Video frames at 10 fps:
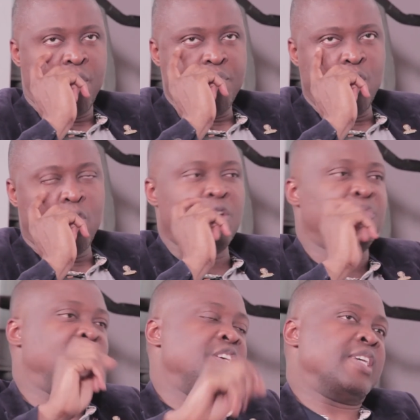for me, one
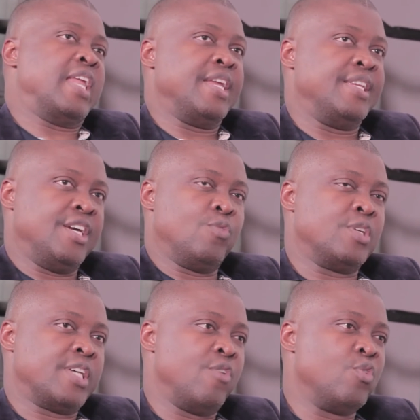of the things that I did
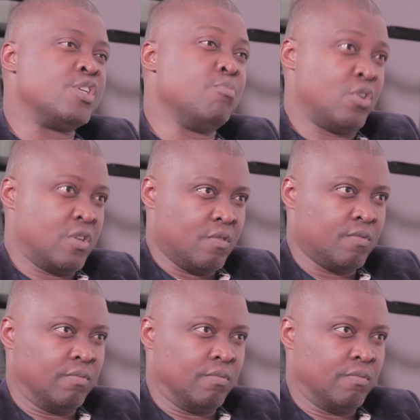was I wrote a book.